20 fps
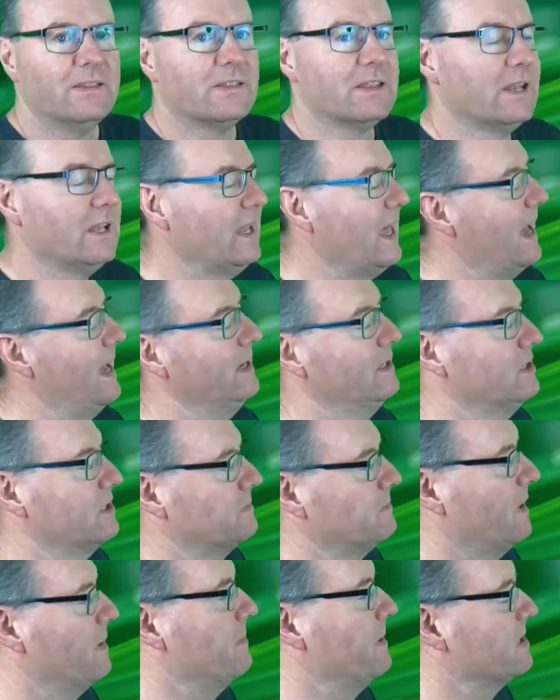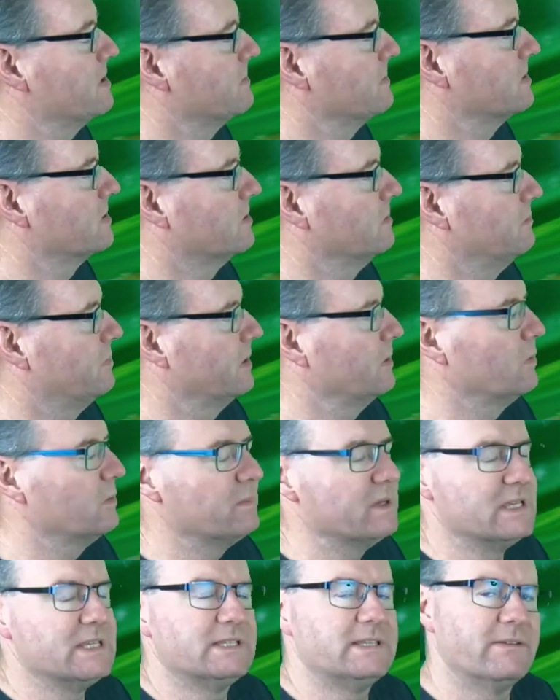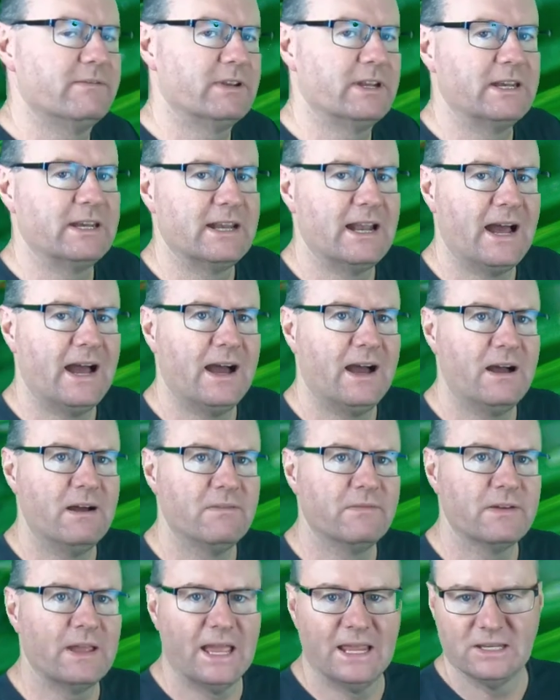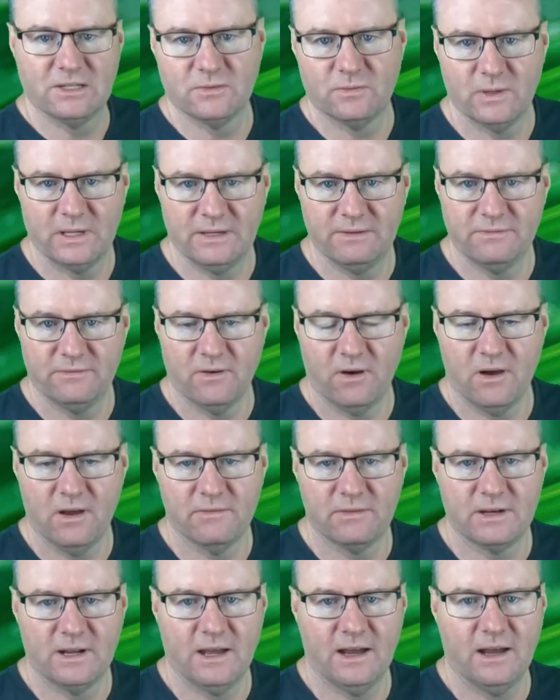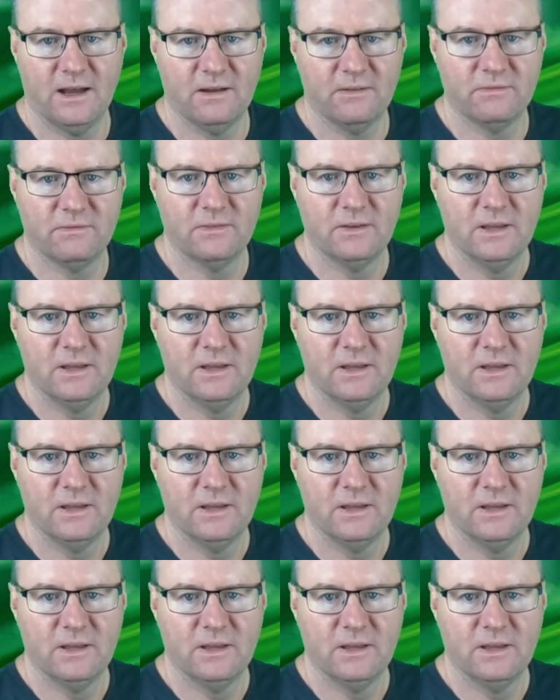the largest my measurements could be would be 17.5 and 25.5.